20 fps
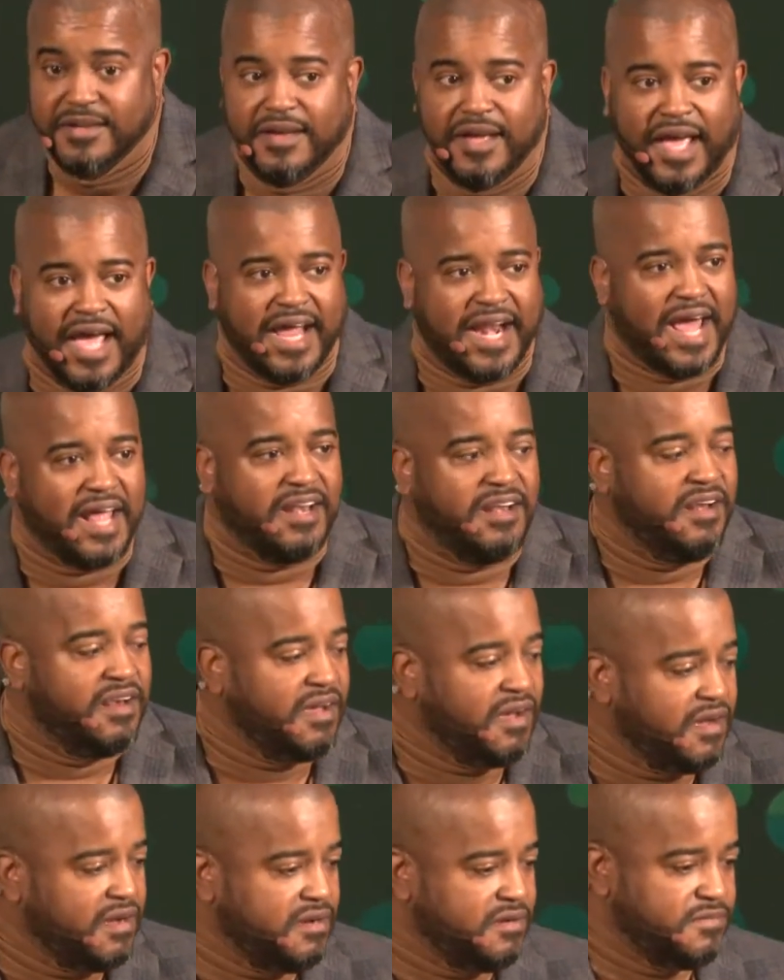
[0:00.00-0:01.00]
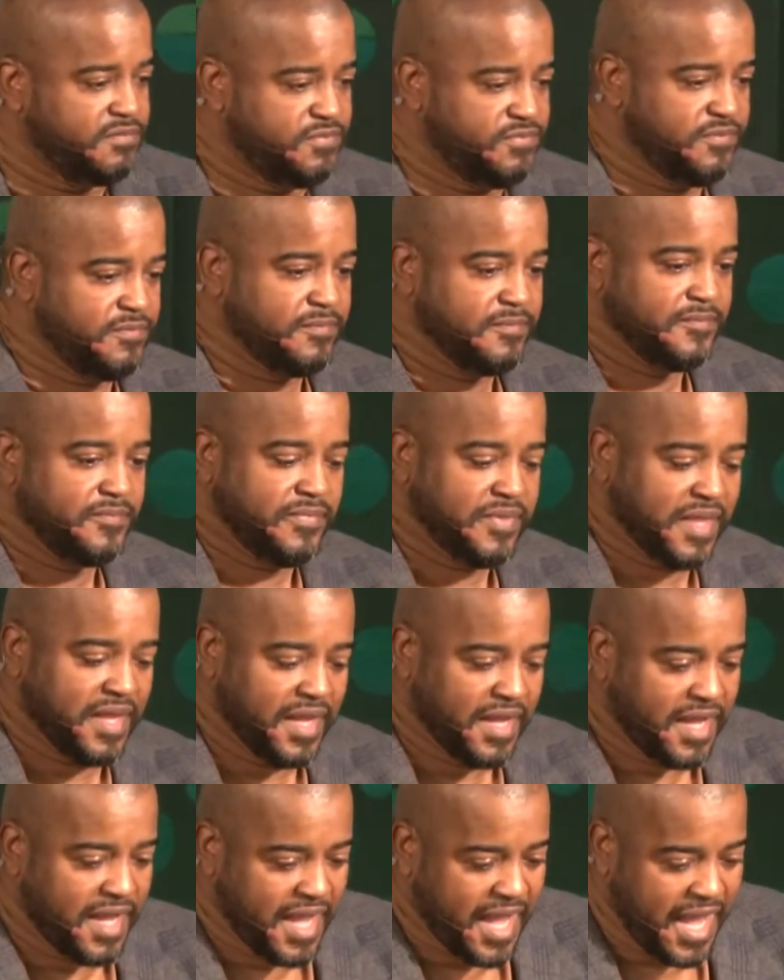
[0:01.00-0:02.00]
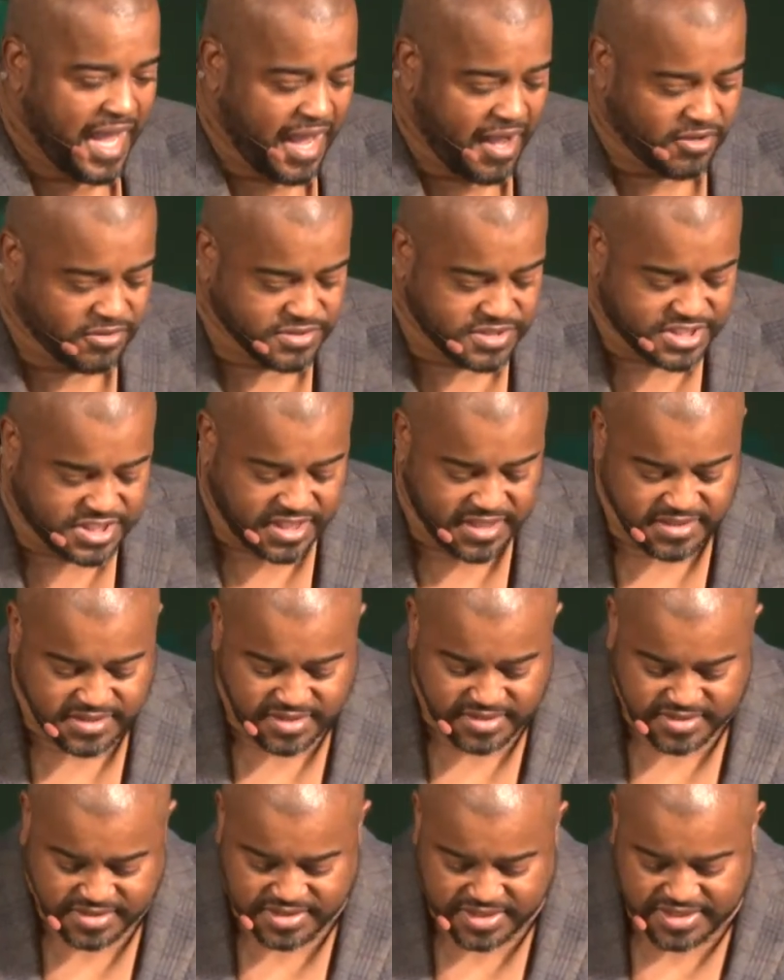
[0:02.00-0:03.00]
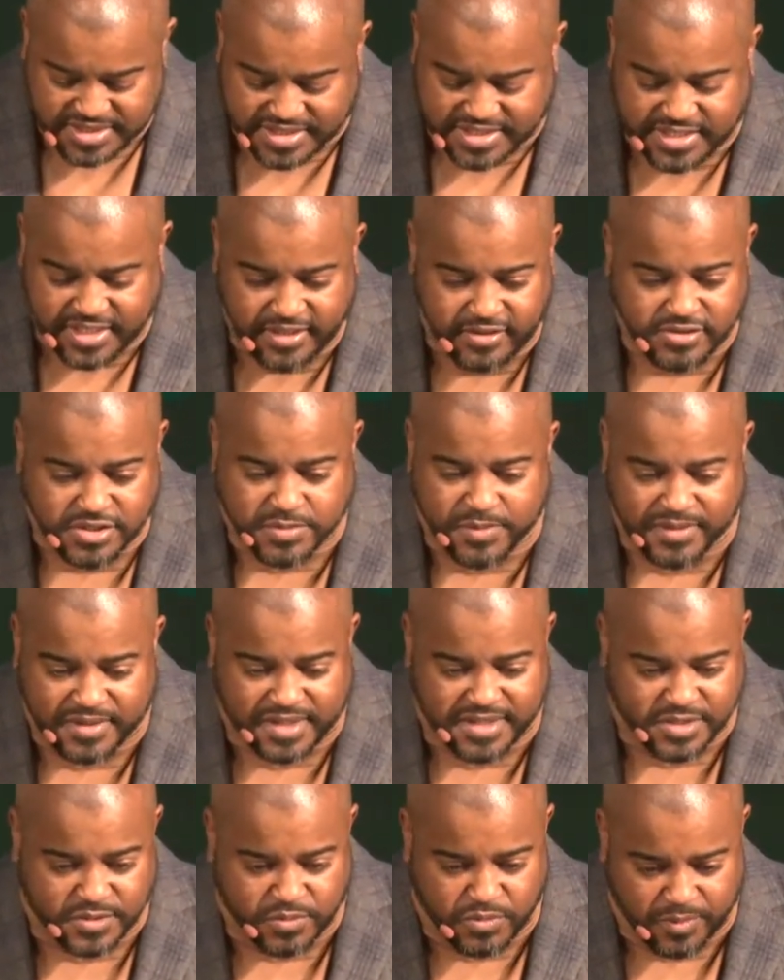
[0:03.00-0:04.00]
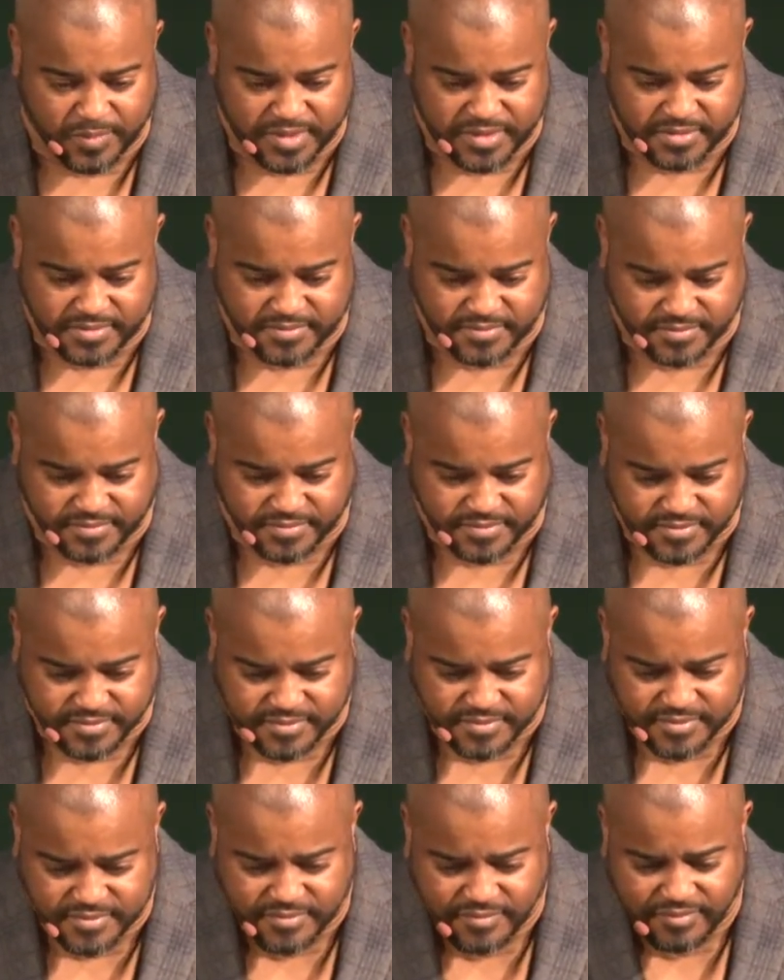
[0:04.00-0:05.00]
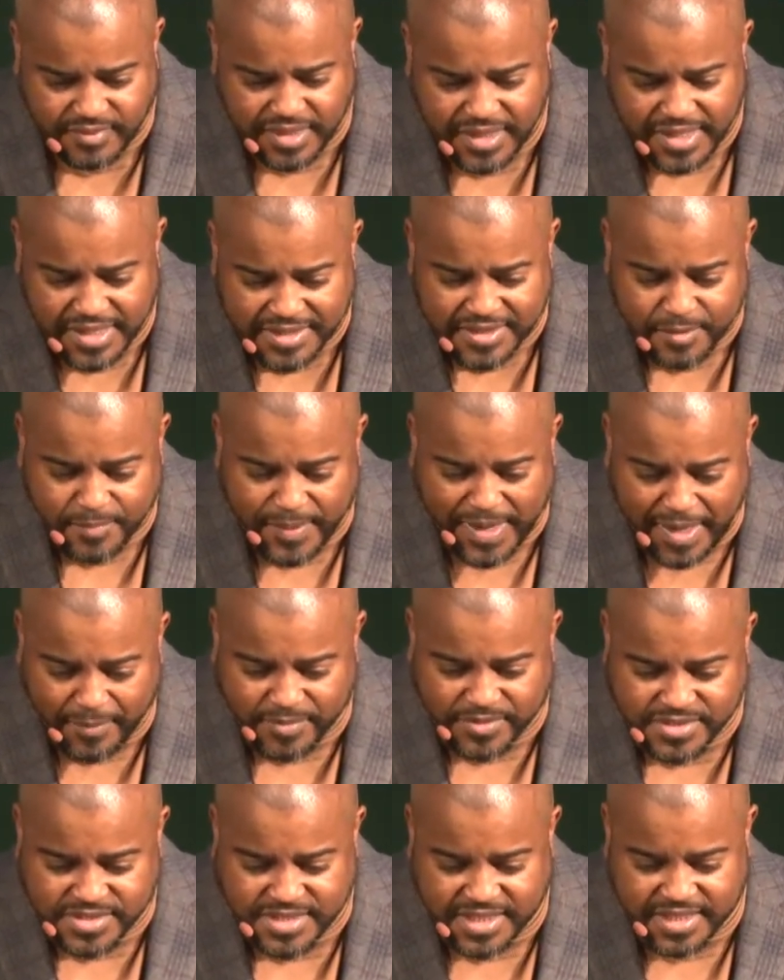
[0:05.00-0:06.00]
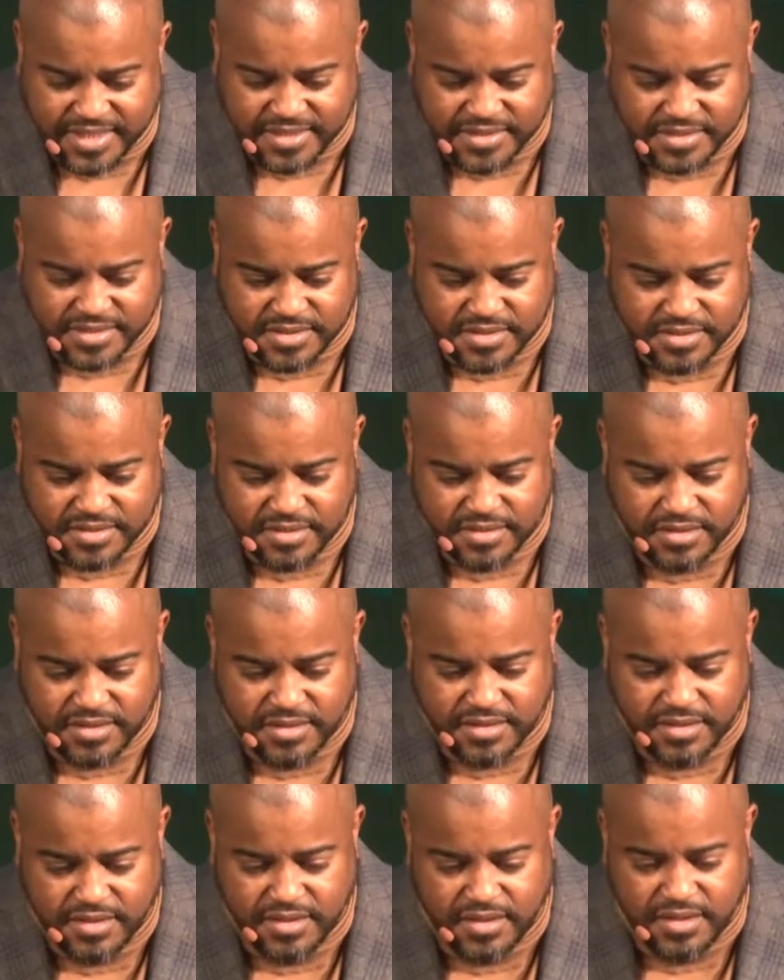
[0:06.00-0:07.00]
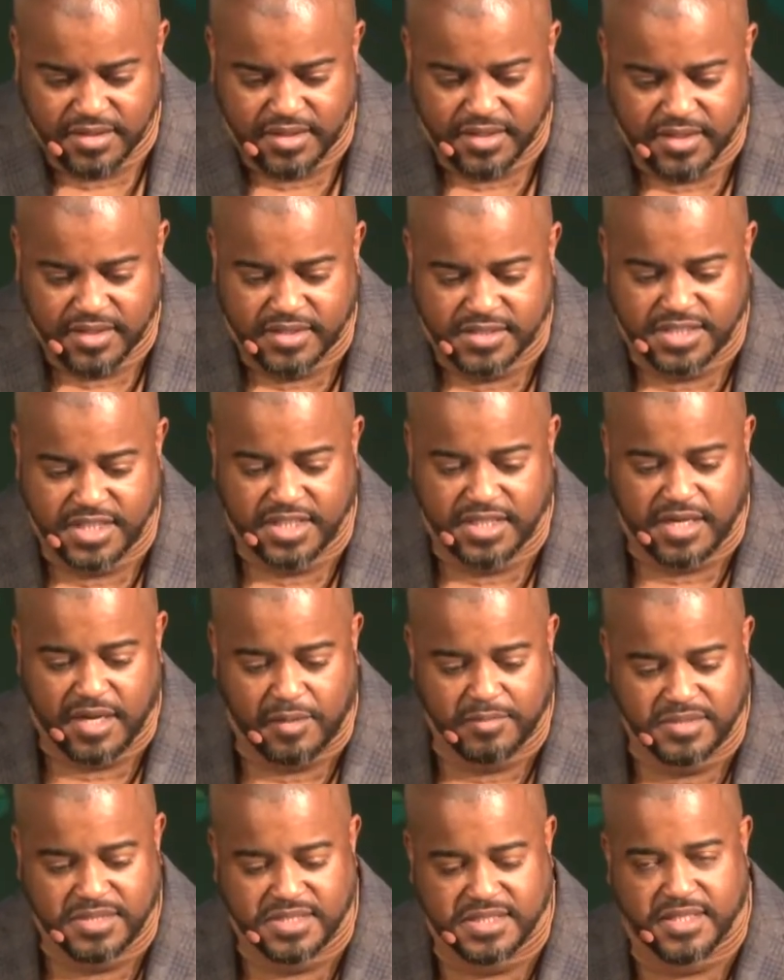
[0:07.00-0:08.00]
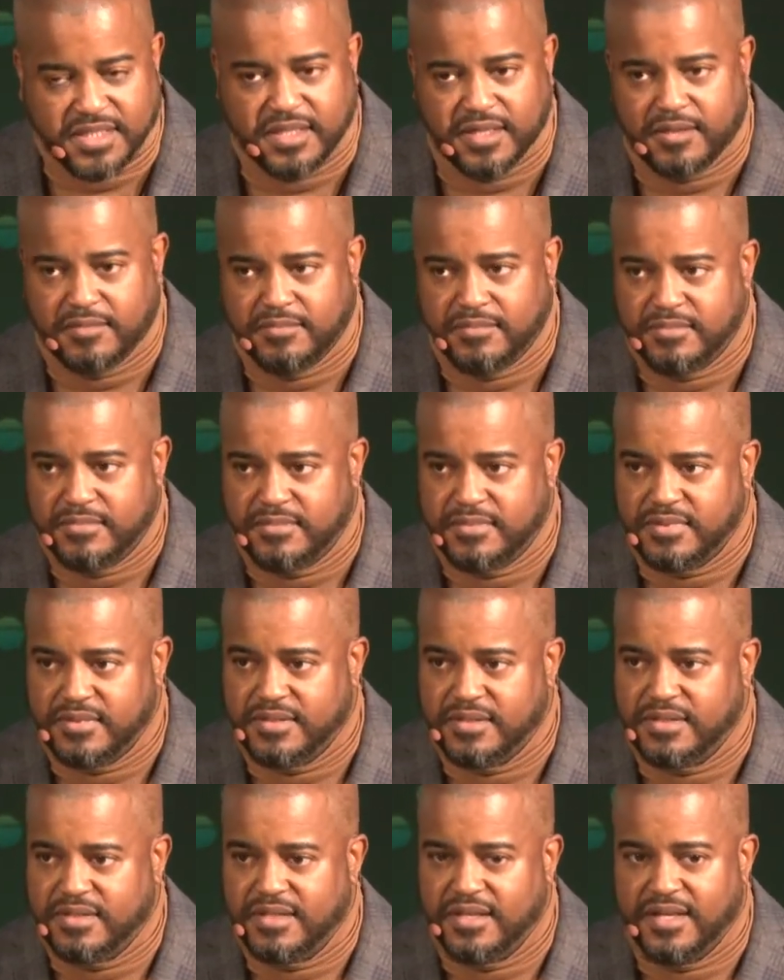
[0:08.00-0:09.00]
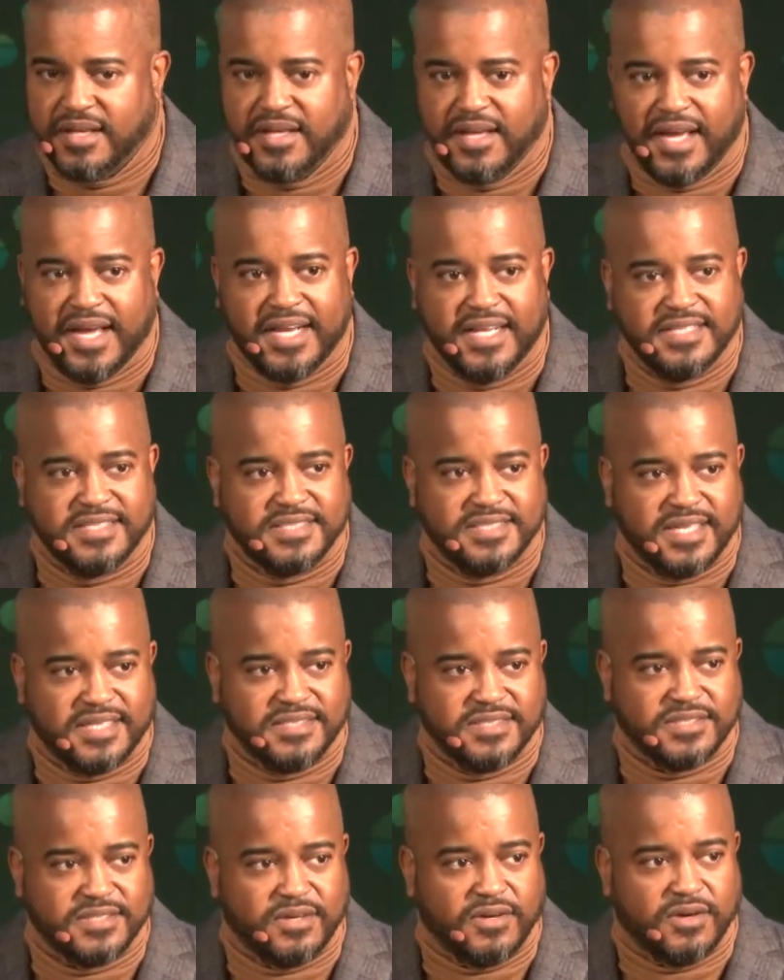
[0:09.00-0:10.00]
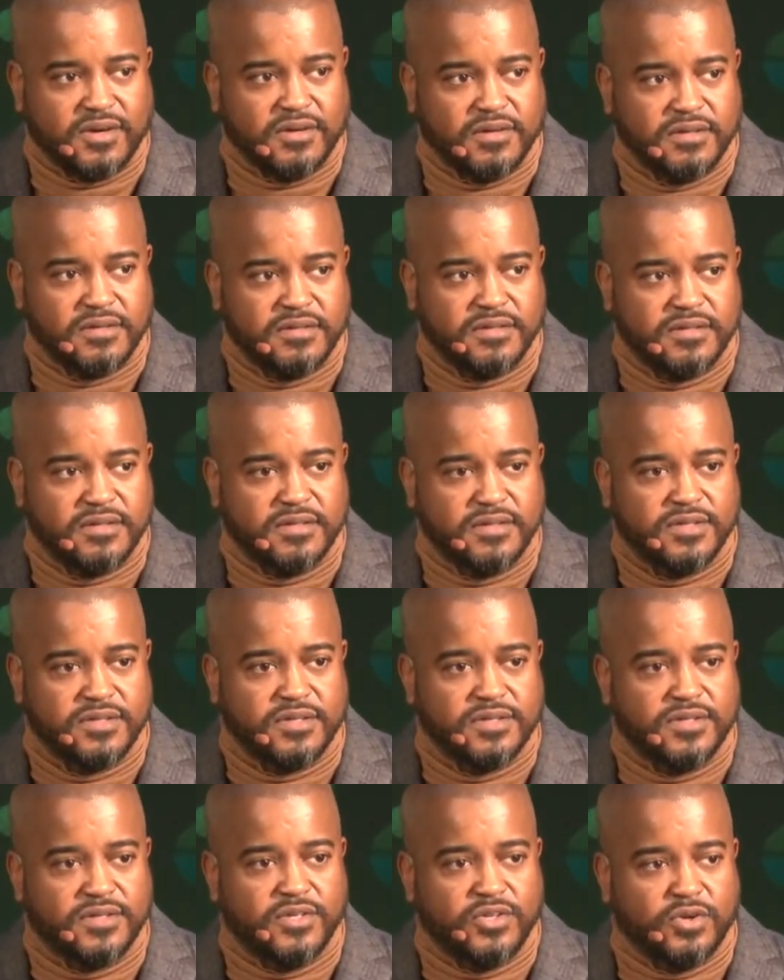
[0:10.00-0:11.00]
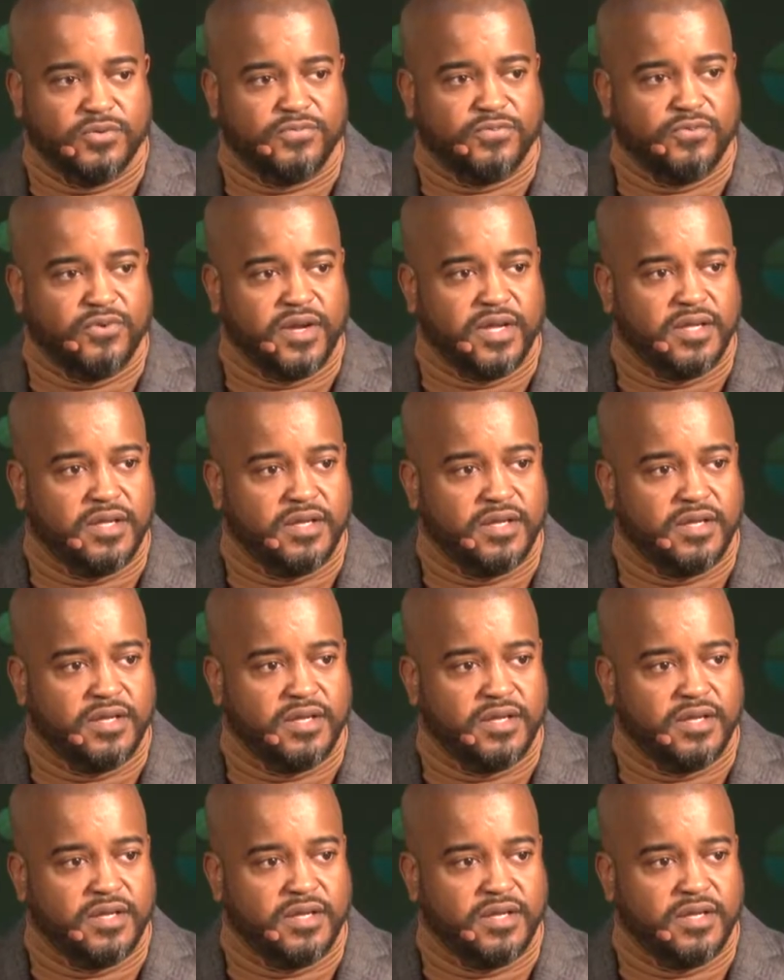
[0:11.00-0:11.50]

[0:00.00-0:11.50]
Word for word: And I love how Jesus deals with this woman. The Bible says she comes to him and he says to her, You're free.